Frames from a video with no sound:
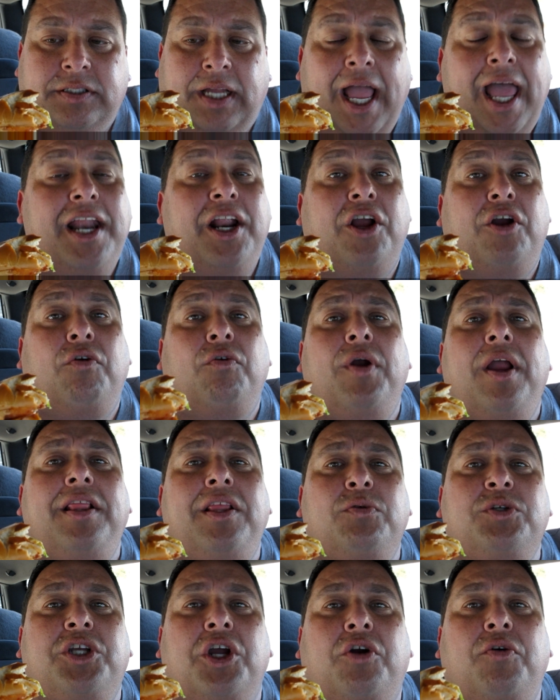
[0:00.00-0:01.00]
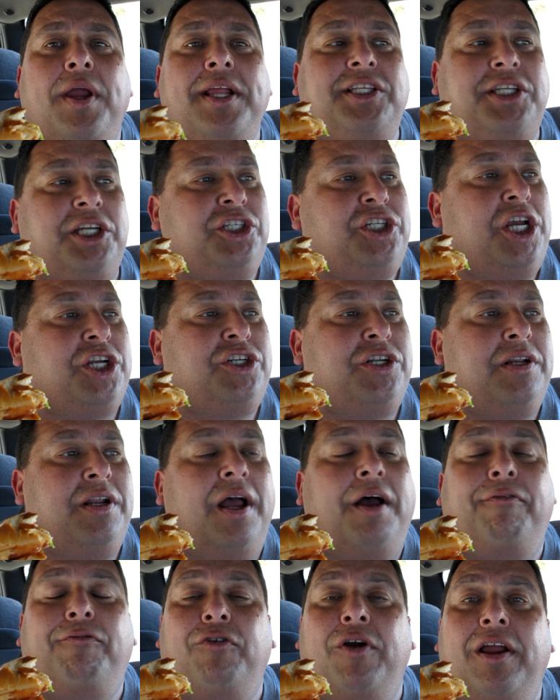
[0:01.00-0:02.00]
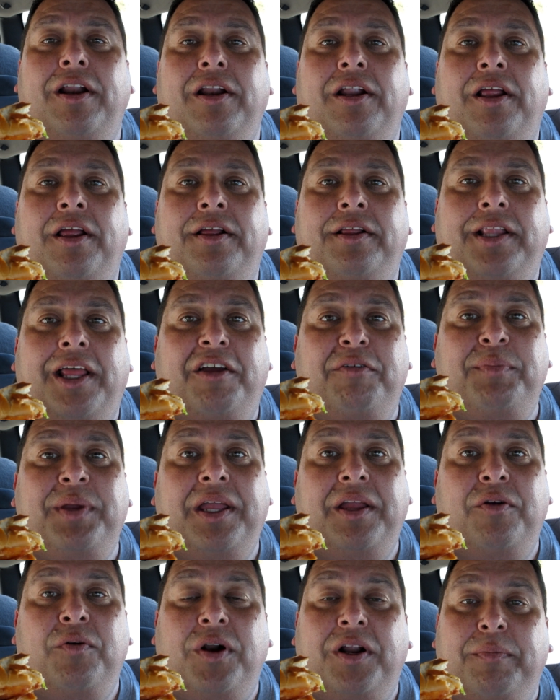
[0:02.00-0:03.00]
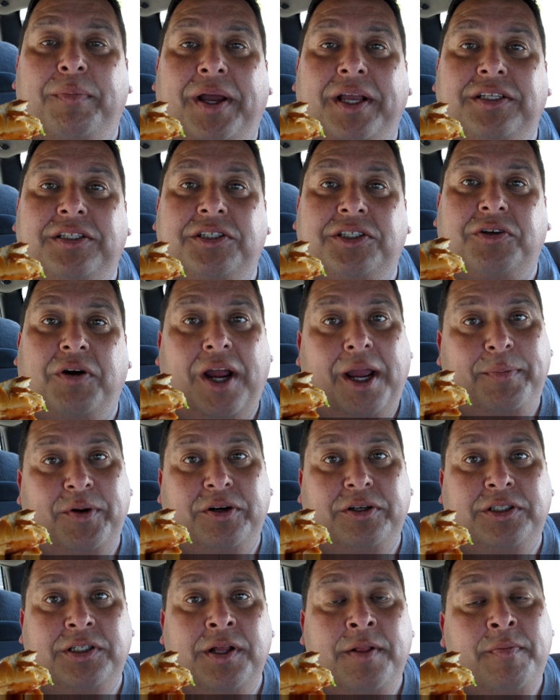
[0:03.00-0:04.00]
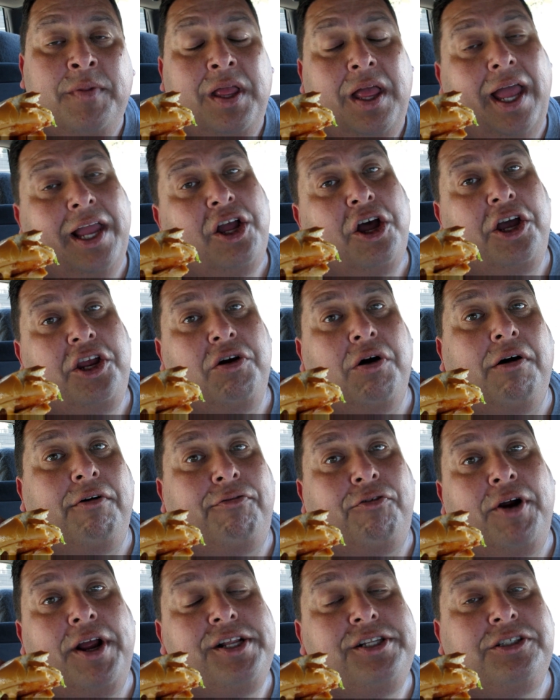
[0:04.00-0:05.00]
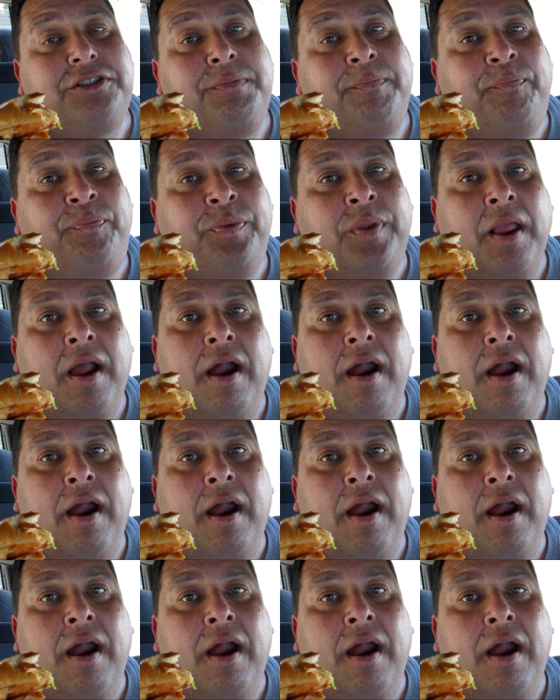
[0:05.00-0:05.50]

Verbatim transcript: I had a great, there was a great suggestion a friend left me, one of my subscribers. I call you all friends.